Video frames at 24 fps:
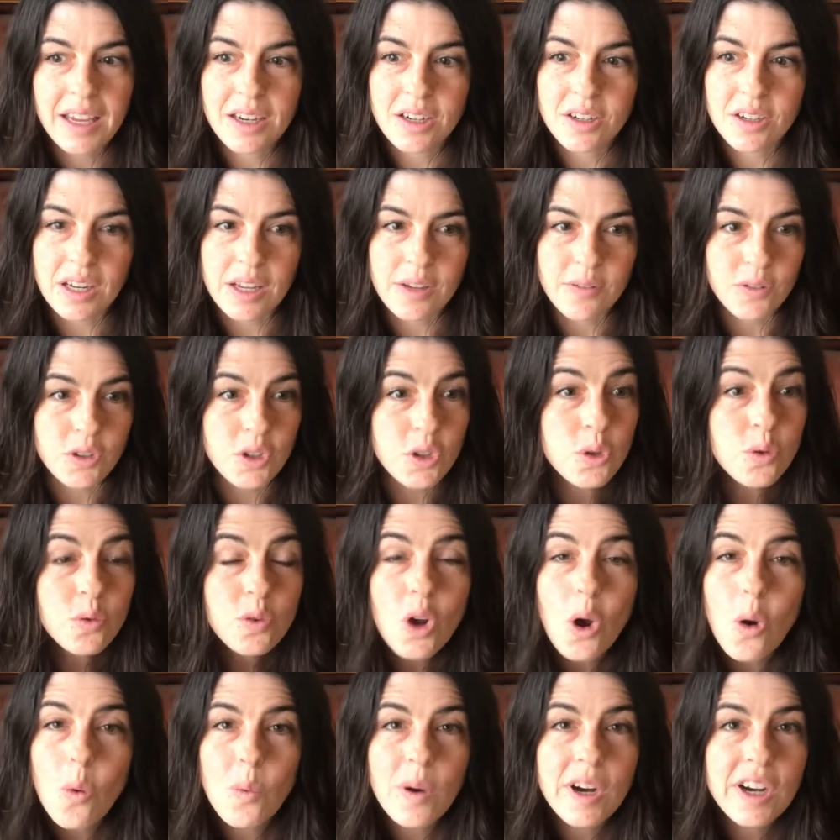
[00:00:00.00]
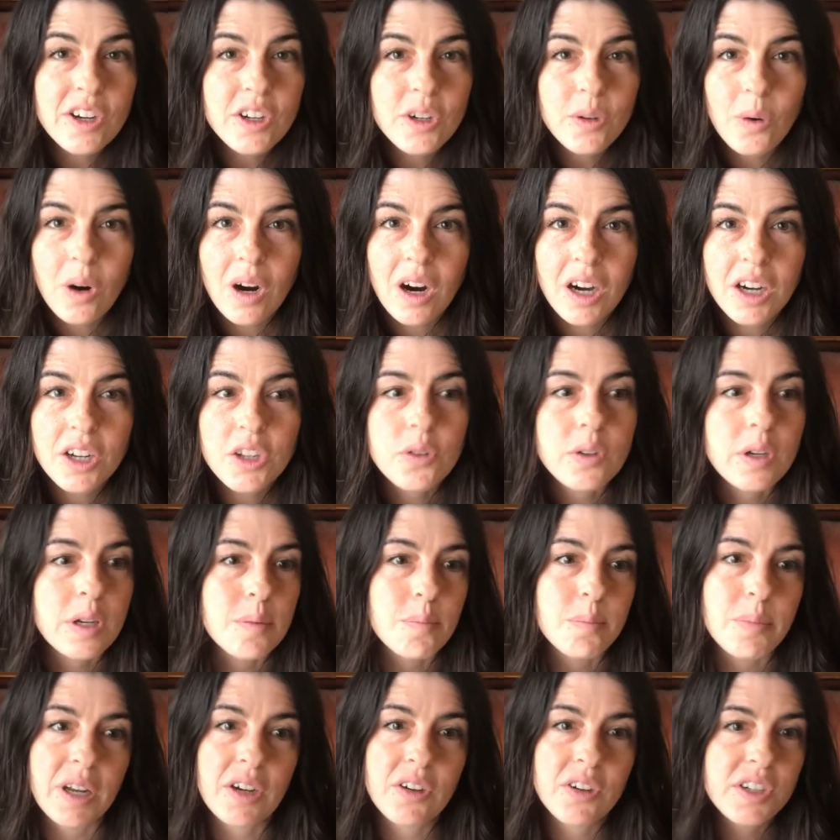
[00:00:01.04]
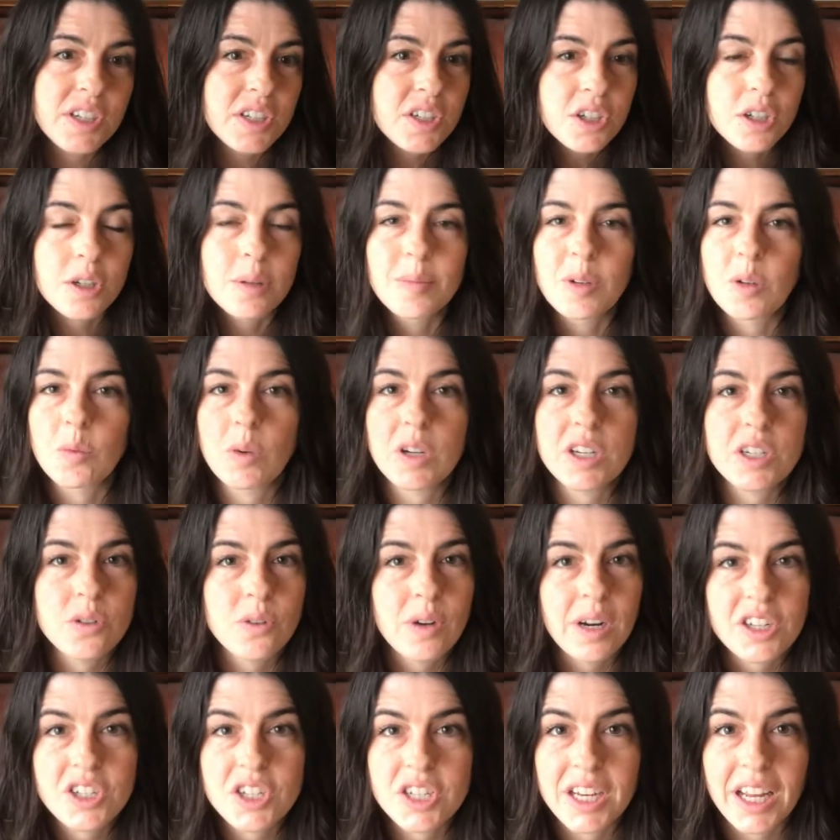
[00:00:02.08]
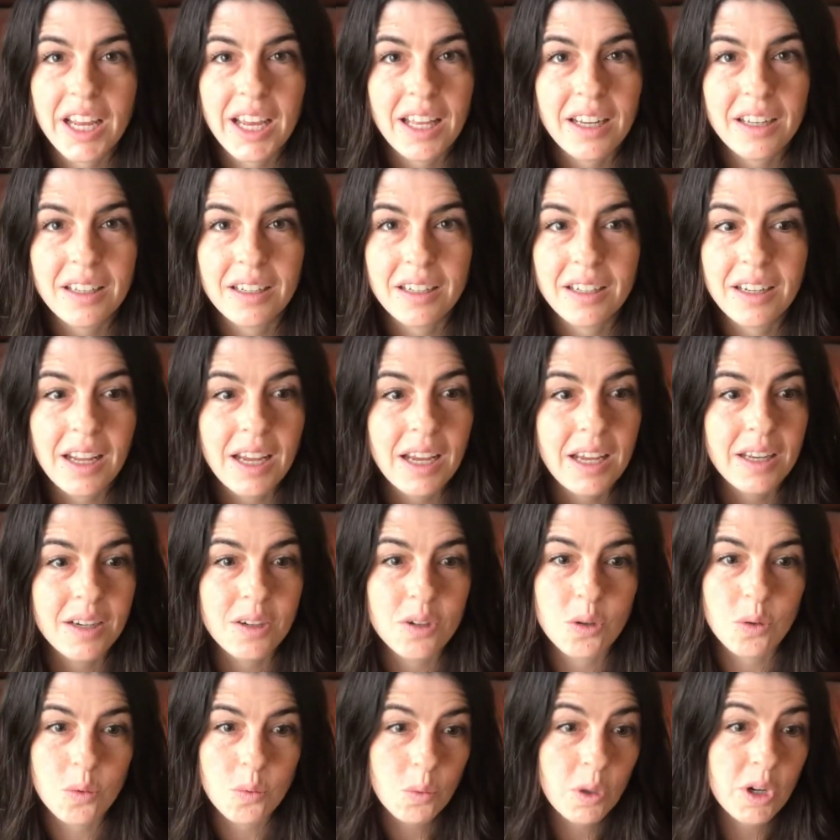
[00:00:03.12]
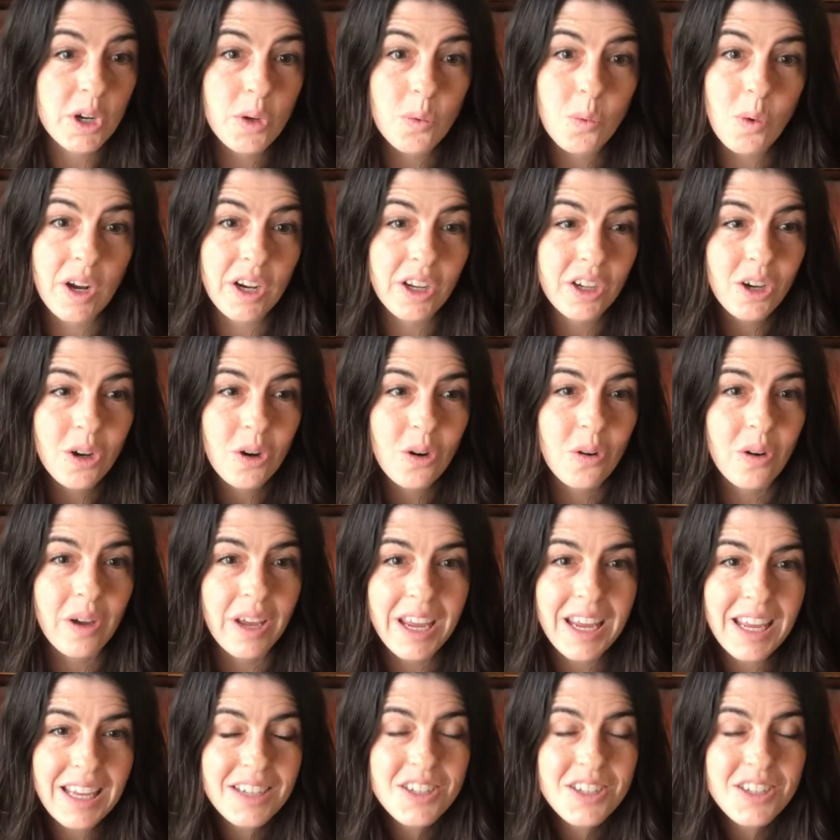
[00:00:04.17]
And if you know where you are, you can better determine what direction to head in and where you want to go.